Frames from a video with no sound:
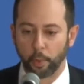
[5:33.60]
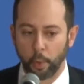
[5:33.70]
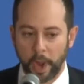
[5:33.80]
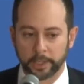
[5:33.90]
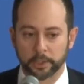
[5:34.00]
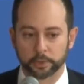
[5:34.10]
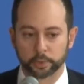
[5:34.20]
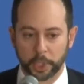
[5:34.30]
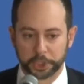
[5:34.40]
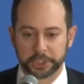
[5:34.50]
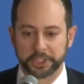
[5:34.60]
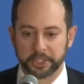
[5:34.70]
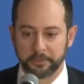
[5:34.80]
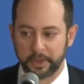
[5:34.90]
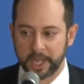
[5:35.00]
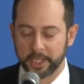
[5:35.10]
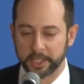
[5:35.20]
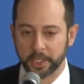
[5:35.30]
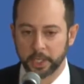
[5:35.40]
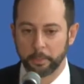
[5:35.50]
when Russians
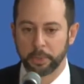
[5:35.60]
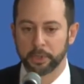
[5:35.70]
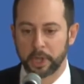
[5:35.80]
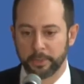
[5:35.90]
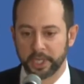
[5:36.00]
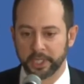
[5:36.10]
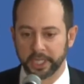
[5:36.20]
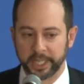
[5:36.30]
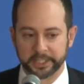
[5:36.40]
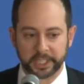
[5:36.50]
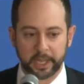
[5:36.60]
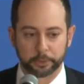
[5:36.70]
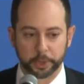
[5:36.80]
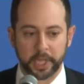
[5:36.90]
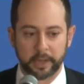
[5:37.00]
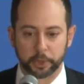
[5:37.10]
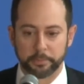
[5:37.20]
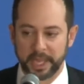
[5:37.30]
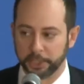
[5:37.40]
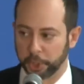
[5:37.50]
invaded, plummeted against
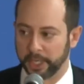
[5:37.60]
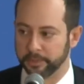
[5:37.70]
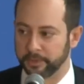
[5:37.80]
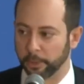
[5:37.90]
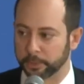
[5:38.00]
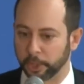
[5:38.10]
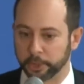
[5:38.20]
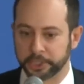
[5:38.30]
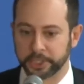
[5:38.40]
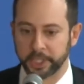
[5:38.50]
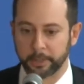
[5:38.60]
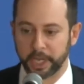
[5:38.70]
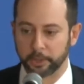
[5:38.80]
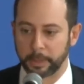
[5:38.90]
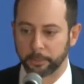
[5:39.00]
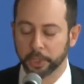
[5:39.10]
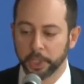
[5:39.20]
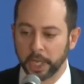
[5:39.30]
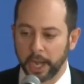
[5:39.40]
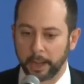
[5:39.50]
every major and developed currency. I mean, I remember
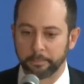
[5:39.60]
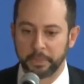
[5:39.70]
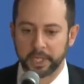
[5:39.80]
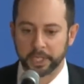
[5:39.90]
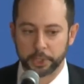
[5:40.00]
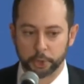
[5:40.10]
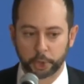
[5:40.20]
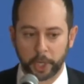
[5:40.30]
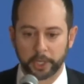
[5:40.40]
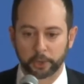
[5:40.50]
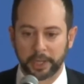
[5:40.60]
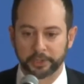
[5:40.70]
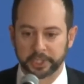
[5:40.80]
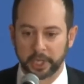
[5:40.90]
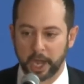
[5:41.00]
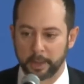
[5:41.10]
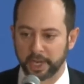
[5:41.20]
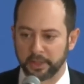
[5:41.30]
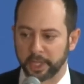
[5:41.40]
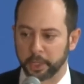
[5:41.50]
being in Ukraine around the time,
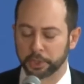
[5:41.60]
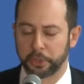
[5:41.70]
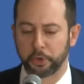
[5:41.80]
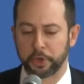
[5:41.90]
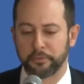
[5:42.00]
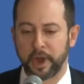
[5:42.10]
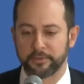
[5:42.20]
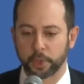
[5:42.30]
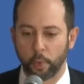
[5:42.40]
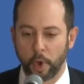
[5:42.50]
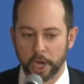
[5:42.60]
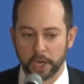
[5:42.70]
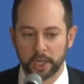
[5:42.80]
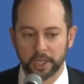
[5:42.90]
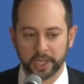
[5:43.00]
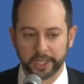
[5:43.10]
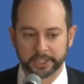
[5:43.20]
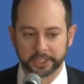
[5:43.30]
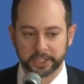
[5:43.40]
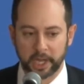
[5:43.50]
and I think it was 35-1
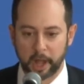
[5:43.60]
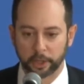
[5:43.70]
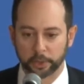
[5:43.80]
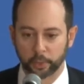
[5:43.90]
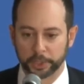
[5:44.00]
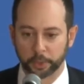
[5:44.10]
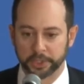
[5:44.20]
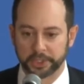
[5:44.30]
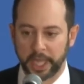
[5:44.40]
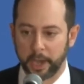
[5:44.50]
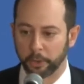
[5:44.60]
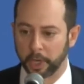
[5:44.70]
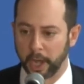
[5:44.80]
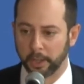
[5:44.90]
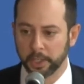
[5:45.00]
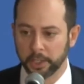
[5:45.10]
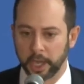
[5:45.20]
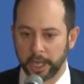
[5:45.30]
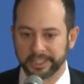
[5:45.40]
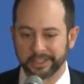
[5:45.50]
against the dollar, which was down
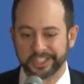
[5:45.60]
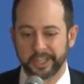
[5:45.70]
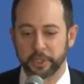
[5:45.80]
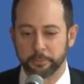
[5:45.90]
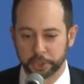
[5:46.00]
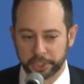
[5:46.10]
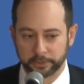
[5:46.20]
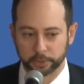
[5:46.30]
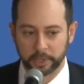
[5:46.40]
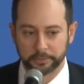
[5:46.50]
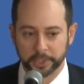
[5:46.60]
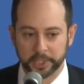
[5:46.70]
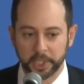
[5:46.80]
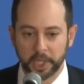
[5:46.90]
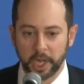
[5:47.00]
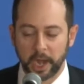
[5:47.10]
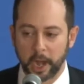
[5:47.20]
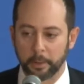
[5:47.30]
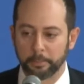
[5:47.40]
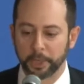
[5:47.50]
70% roughly.
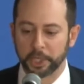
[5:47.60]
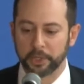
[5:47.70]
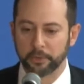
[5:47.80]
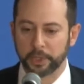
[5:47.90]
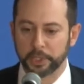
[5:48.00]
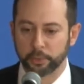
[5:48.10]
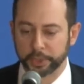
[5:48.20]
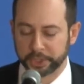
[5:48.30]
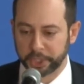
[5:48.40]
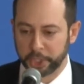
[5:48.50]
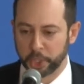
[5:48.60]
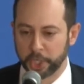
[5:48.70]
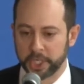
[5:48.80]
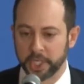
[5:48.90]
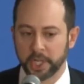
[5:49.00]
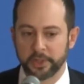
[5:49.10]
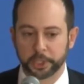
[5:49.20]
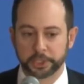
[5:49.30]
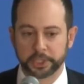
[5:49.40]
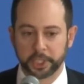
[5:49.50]
But with security,
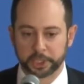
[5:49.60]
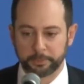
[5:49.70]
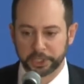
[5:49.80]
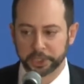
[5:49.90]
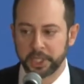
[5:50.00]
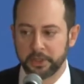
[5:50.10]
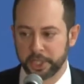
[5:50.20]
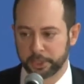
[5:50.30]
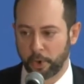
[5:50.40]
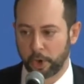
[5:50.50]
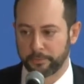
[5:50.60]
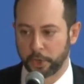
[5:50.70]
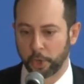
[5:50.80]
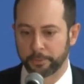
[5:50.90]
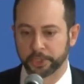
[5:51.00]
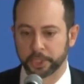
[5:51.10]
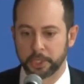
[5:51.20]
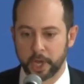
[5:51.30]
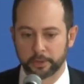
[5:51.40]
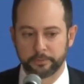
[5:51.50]
there's, especially in this part of Europe, there's
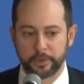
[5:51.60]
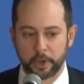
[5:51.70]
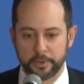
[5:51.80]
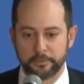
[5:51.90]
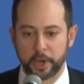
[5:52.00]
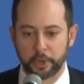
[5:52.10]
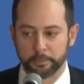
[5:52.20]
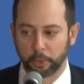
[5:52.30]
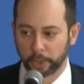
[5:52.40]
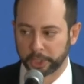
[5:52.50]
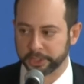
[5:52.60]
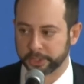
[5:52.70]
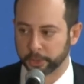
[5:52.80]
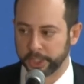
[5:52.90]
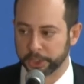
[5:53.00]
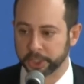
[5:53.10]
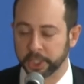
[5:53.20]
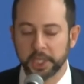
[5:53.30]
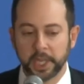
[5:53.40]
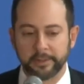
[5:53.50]
another very, very important
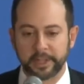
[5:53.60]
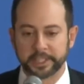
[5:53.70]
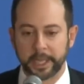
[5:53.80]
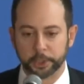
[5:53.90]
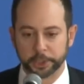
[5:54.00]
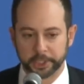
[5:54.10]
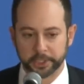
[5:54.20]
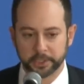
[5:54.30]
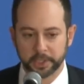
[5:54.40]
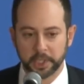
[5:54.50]
consideration, and that's energy.